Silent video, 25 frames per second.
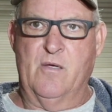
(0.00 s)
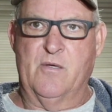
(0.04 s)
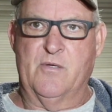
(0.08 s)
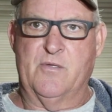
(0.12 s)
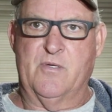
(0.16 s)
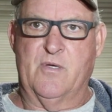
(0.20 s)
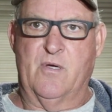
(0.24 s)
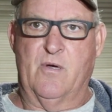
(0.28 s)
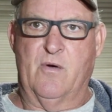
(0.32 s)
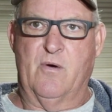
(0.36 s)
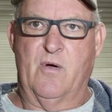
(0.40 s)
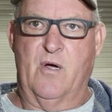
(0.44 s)

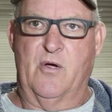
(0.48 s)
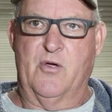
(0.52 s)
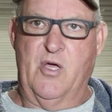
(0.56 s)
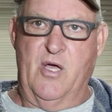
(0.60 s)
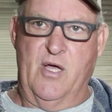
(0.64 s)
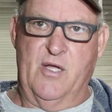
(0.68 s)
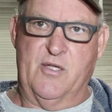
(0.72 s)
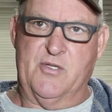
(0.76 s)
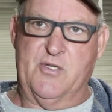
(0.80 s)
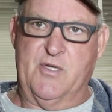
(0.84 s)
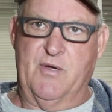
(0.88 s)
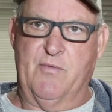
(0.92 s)
So
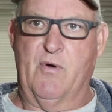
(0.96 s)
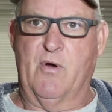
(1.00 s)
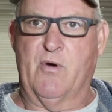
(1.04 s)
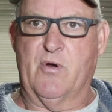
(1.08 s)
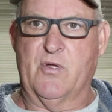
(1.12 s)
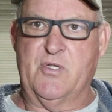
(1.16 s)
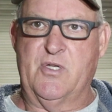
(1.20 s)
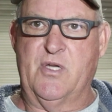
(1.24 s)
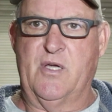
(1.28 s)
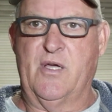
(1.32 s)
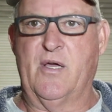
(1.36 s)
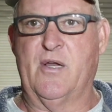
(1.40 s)
again, 0
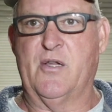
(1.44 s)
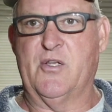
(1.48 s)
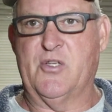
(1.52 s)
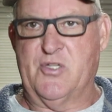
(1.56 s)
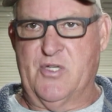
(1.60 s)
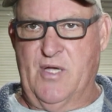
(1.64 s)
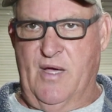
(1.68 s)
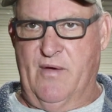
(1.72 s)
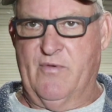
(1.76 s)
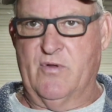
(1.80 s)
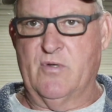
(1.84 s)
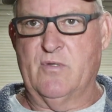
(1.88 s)
to 10, a
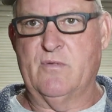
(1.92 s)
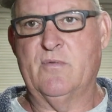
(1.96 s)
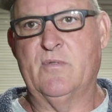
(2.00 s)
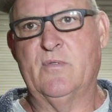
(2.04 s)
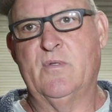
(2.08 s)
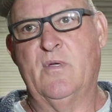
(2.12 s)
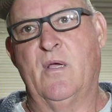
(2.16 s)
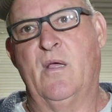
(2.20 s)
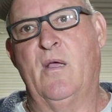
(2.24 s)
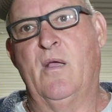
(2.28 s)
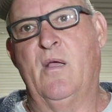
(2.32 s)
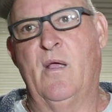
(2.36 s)
7.
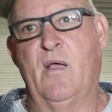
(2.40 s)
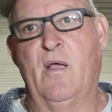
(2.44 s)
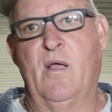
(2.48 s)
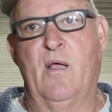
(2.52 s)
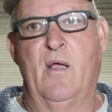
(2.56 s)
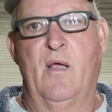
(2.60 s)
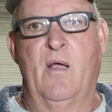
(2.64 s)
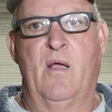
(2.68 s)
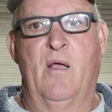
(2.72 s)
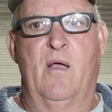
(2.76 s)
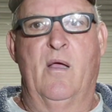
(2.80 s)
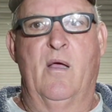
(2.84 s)

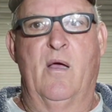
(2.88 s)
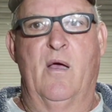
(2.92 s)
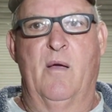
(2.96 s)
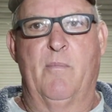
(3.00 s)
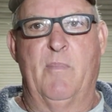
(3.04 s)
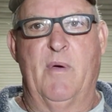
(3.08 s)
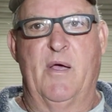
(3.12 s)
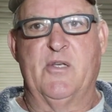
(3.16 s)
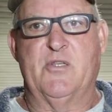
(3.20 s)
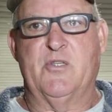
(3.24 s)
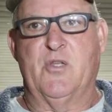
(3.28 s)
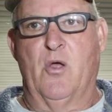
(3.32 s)

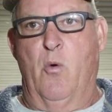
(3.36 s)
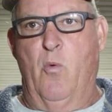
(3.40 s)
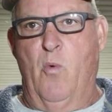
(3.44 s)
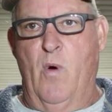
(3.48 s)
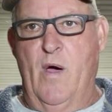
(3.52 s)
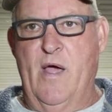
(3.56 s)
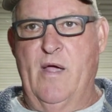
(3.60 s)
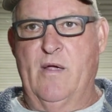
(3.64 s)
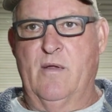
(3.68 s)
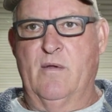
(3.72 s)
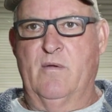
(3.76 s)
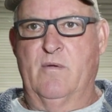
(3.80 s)
Based on
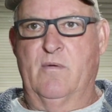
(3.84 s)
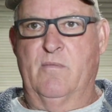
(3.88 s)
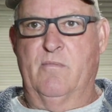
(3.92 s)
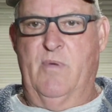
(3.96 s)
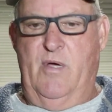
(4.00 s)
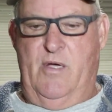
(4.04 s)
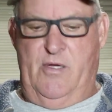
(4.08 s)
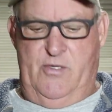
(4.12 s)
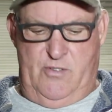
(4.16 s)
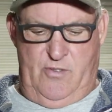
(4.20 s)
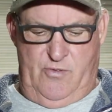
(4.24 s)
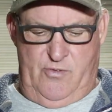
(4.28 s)
weight,
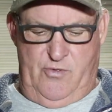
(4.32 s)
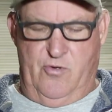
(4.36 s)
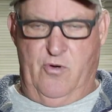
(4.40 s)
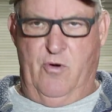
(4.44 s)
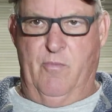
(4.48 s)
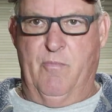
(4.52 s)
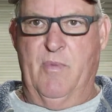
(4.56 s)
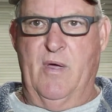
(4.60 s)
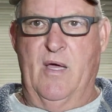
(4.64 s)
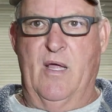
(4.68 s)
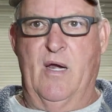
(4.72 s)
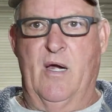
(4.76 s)
based on
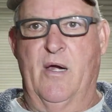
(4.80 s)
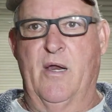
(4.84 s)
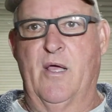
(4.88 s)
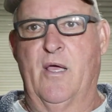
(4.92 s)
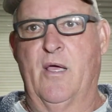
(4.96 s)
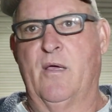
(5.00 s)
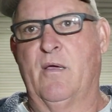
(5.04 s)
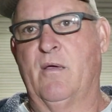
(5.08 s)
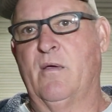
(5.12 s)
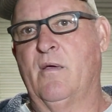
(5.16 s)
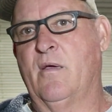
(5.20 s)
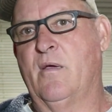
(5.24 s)

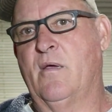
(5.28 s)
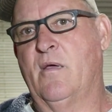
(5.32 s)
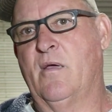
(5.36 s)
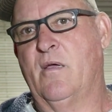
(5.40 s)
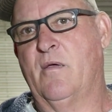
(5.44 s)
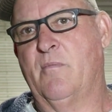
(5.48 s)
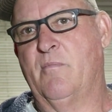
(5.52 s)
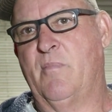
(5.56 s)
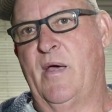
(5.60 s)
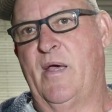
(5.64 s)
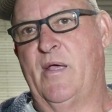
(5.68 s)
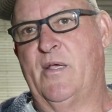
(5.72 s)
durability,
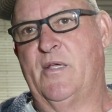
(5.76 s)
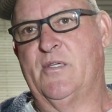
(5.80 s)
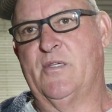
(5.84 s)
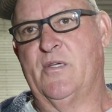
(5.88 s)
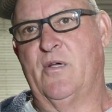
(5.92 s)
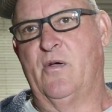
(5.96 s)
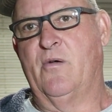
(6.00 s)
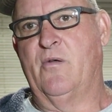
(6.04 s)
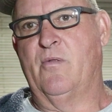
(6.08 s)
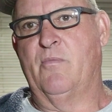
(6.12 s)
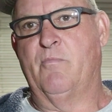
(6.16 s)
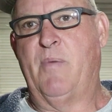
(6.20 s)
based
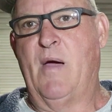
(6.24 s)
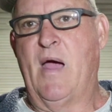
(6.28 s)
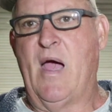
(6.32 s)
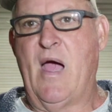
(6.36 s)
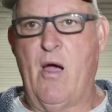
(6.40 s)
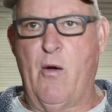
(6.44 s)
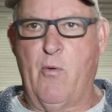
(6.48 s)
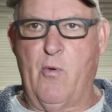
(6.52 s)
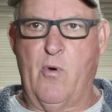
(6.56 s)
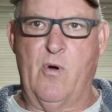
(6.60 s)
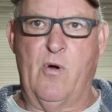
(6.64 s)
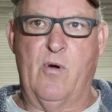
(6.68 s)
on
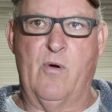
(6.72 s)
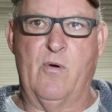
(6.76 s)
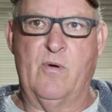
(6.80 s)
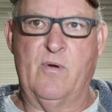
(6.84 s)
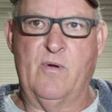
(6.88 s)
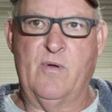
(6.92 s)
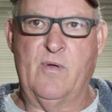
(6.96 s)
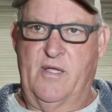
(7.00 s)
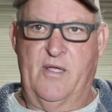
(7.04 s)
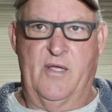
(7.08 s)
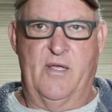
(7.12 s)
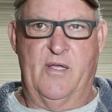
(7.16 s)
power,
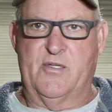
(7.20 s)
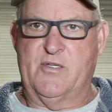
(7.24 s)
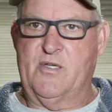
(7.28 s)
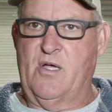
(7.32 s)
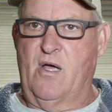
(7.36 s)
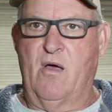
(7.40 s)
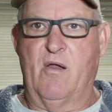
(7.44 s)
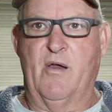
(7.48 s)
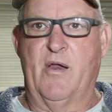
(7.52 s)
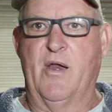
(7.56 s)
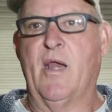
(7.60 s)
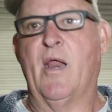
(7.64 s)
it's
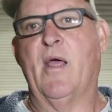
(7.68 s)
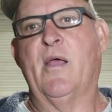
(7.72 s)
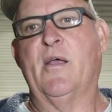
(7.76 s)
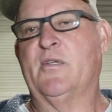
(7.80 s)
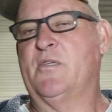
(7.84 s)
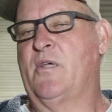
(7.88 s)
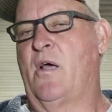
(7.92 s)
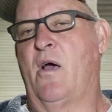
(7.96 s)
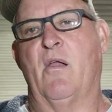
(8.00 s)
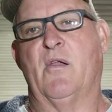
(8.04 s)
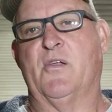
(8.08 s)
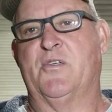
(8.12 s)
all
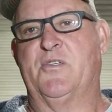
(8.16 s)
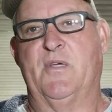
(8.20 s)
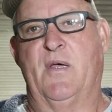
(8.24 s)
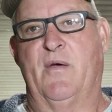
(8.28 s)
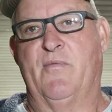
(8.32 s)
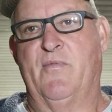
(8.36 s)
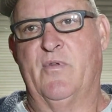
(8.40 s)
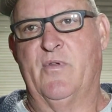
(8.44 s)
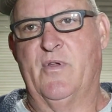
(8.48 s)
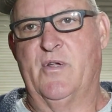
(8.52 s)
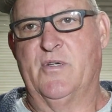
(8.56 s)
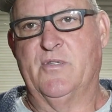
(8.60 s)
a
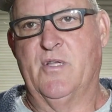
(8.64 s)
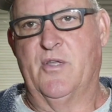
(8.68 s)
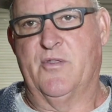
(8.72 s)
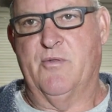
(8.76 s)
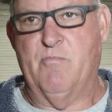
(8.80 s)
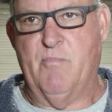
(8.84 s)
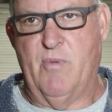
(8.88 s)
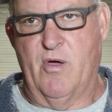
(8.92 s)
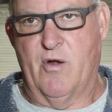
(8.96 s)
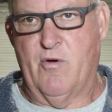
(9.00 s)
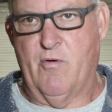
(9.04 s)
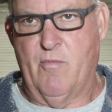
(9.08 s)
7. There's
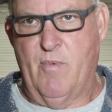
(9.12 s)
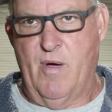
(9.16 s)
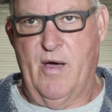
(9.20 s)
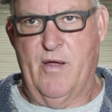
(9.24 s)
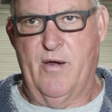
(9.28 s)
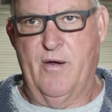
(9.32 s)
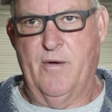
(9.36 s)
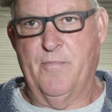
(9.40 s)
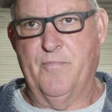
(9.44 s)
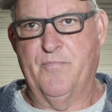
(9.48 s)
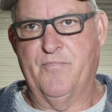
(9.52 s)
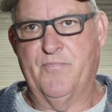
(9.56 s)
nothing better
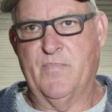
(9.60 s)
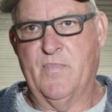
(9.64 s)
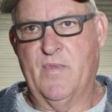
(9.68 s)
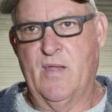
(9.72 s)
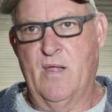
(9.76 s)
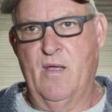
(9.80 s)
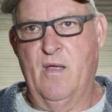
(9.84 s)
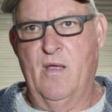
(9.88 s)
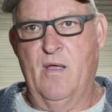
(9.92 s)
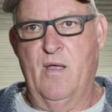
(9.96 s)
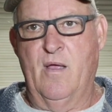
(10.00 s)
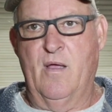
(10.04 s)
about it.
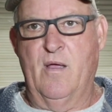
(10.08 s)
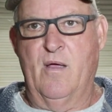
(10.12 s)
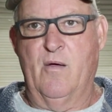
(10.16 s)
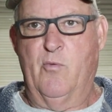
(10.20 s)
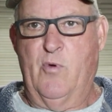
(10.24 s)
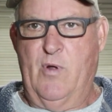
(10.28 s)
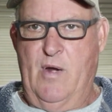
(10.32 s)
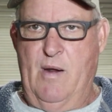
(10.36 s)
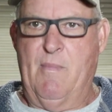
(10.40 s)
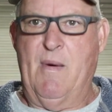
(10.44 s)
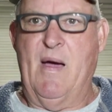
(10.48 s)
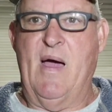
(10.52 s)

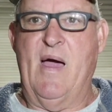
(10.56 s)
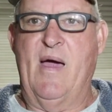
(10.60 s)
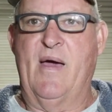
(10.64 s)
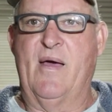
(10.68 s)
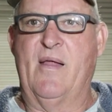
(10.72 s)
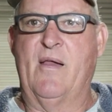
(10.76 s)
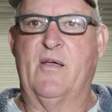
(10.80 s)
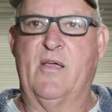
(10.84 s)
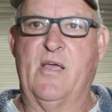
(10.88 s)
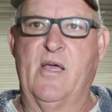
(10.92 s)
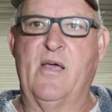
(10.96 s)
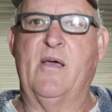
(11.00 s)
Would I
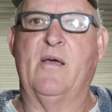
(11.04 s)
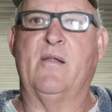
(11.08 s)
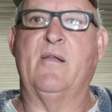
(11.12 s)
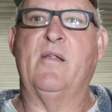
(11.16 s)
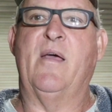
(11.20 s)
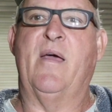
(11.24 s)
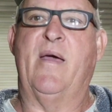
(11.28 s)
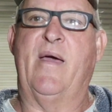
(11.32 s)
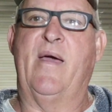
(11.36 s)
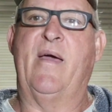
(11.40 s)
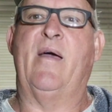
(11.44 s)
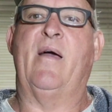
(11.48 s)
buy it again?
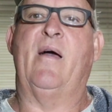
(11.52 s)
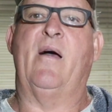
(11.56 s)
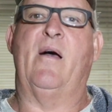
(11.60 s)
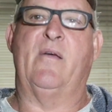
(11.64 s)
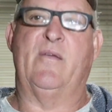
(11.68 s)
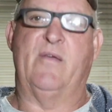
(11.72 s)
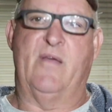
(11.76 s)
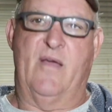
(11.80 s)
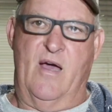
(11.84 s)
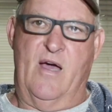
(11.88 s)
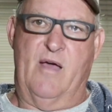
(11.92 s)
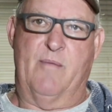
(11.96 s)

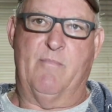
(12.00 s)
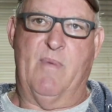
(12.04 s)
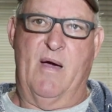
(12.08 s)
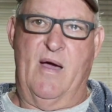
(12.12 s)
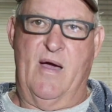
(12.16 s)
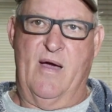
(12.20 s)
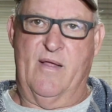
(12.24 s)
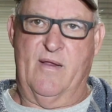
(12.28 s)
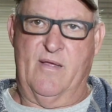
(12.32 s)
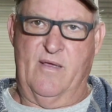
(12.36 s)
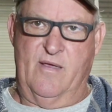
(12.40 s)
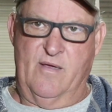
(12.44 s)
Hell yeah, I'd
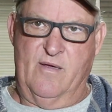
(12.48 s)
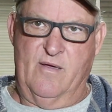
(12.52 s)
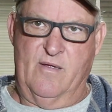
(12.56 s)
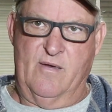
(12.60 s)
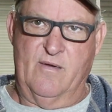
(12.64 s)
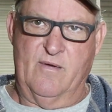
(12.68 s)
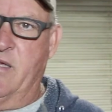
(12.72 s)
buy it again.